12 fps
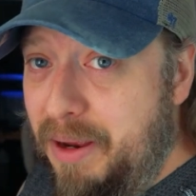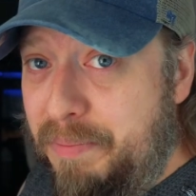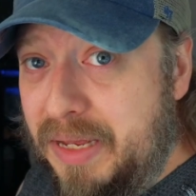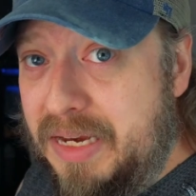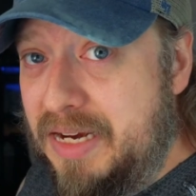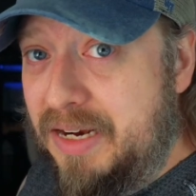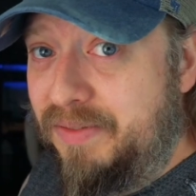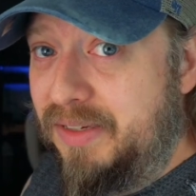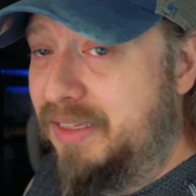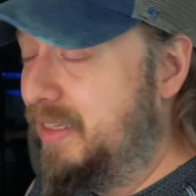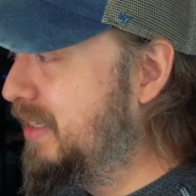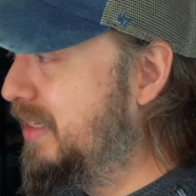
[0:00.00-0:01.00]
opinion of
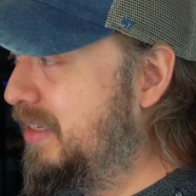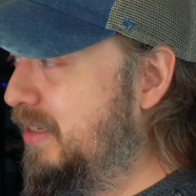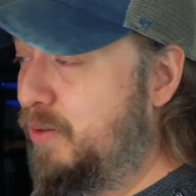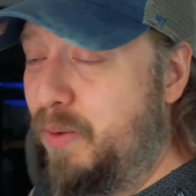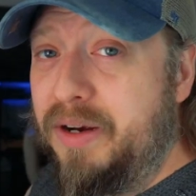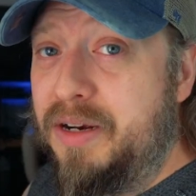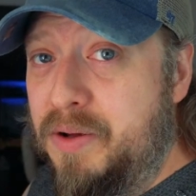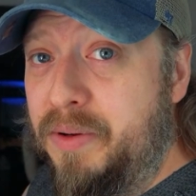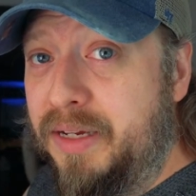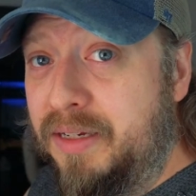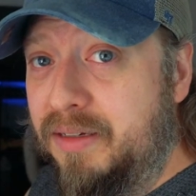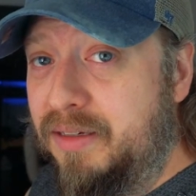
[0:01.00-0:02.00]
it. This is quite annoying,